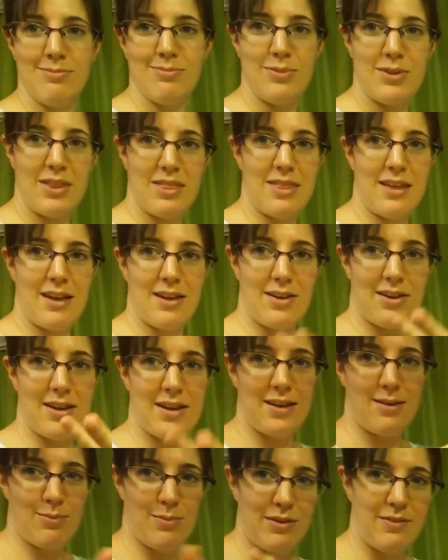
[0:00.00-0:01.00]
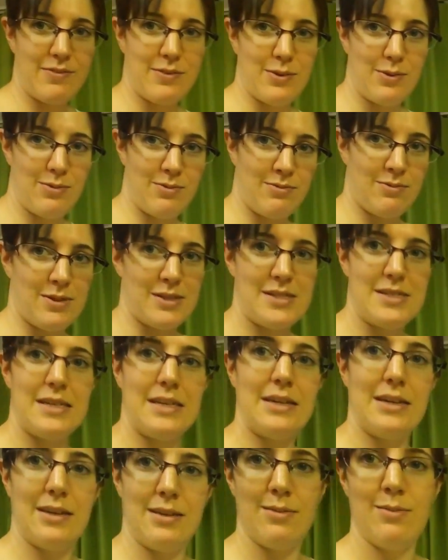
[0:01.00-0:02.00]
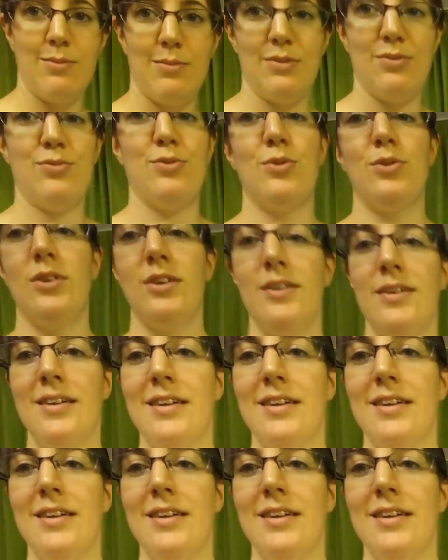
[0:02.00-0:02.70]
the thing I had my phone resting in before.